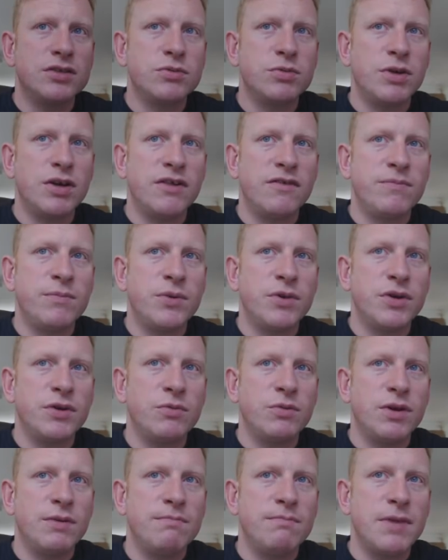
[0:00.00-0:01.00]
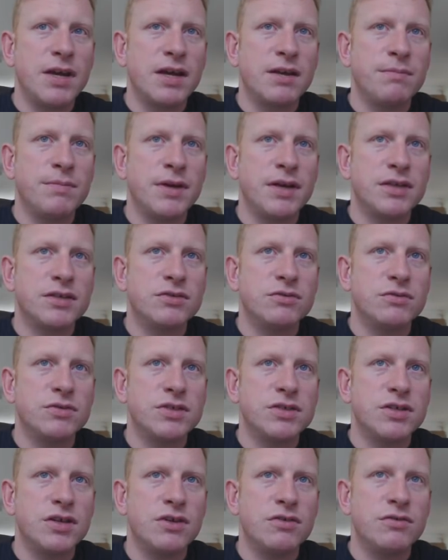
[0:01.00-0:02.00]
12.1 megapixel
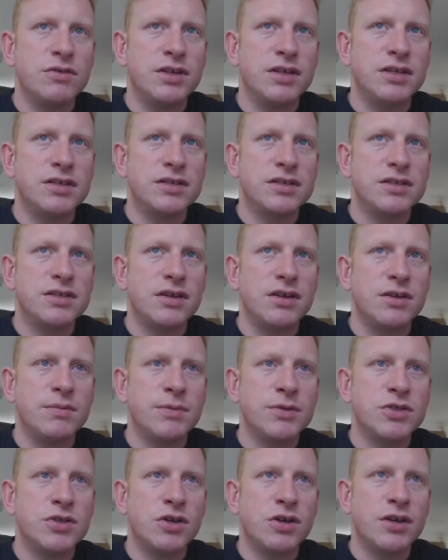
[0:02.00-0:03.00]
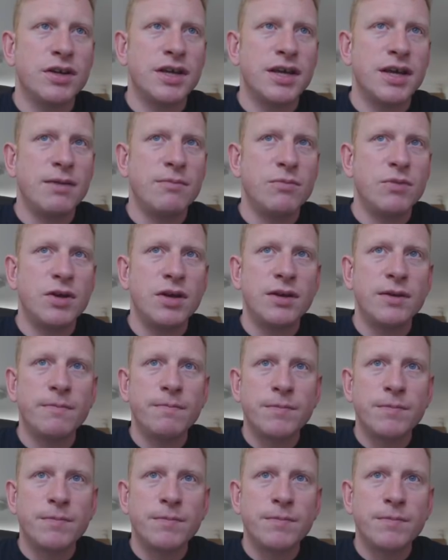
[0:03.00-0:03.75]
Sony CyberShot camera,